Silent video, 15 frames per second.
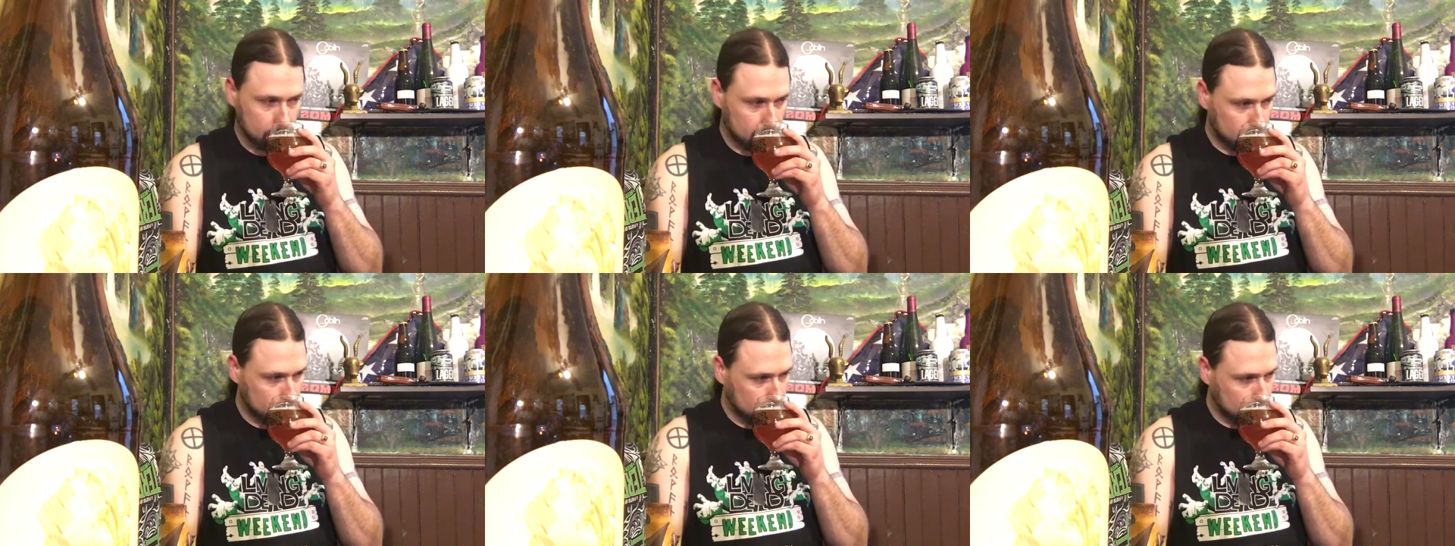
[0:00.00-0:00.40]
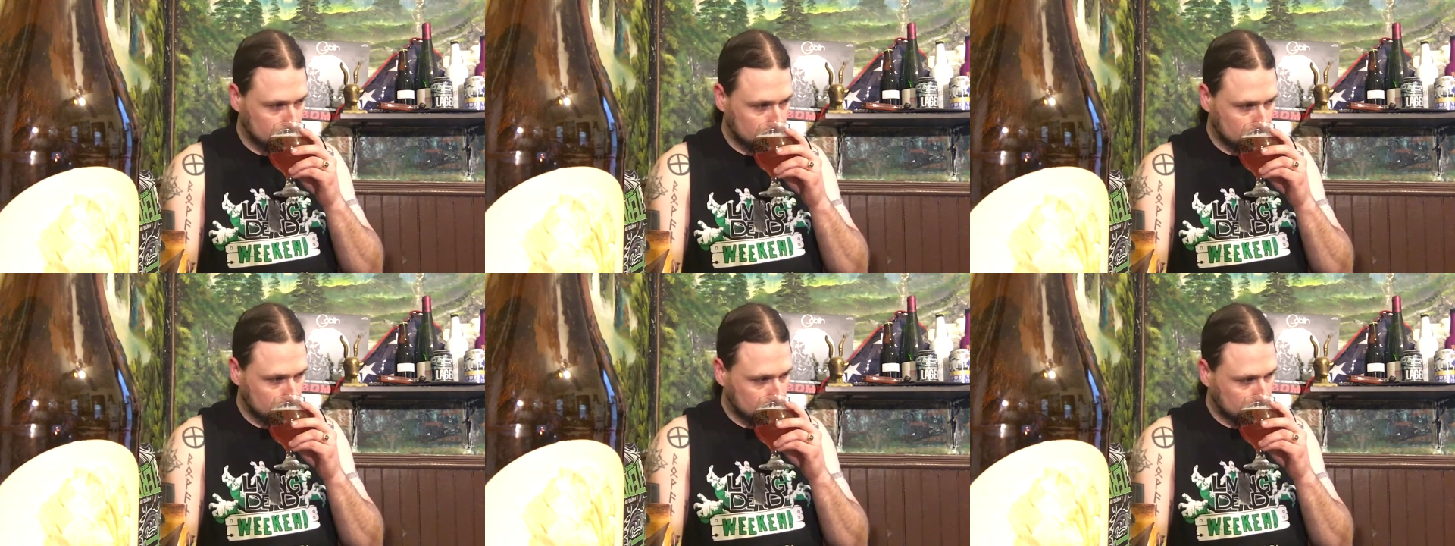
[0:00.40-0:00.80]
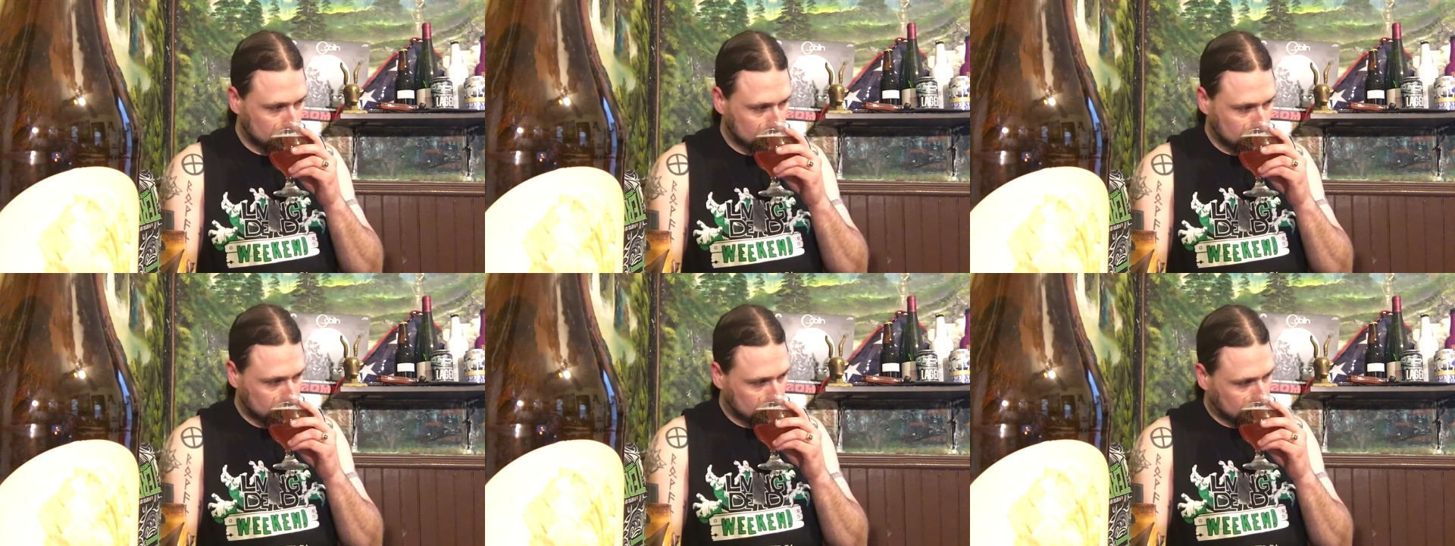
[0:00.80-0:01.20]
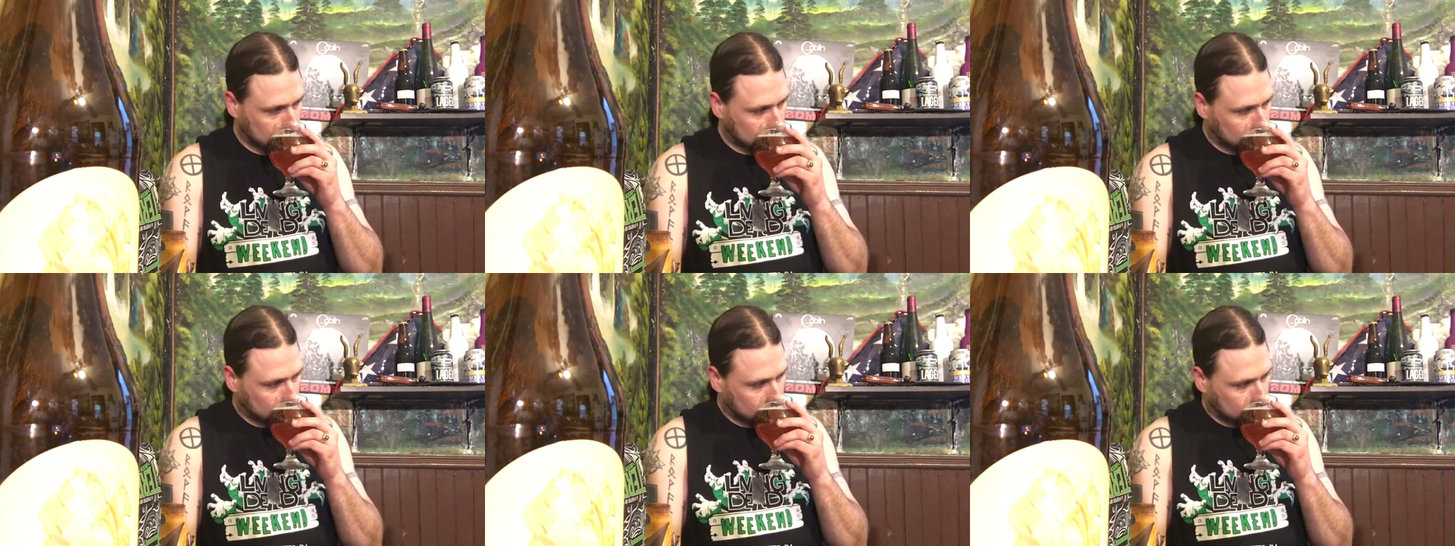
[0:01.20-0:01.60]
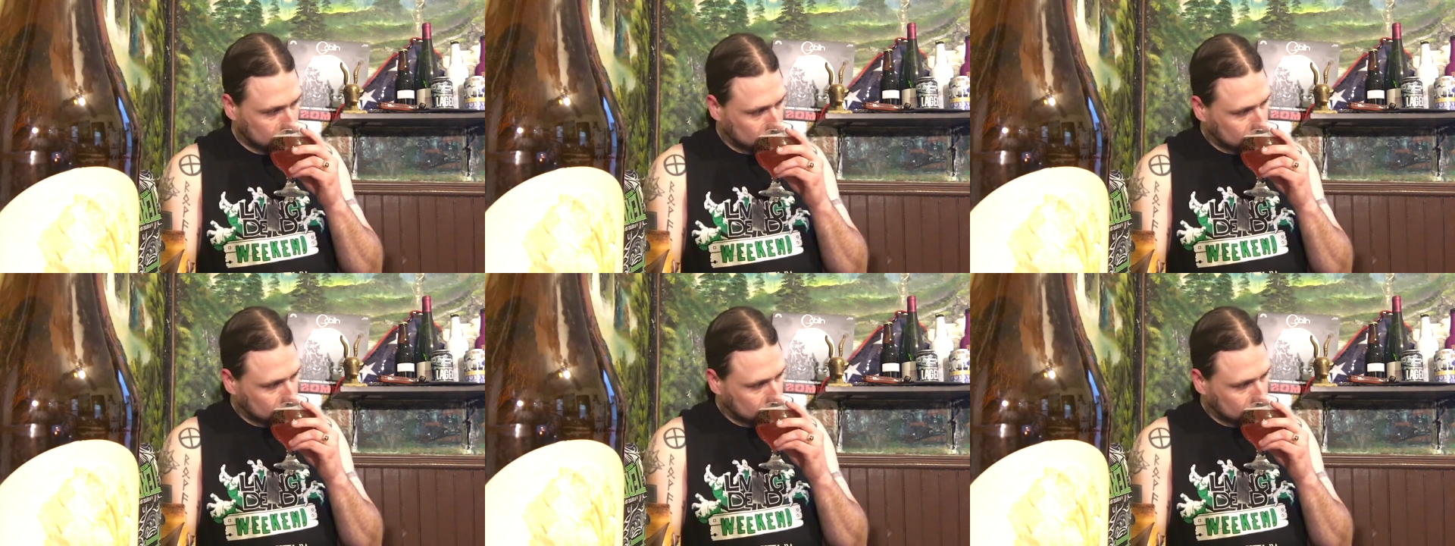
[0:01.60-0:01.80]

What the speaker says: Nothing is said.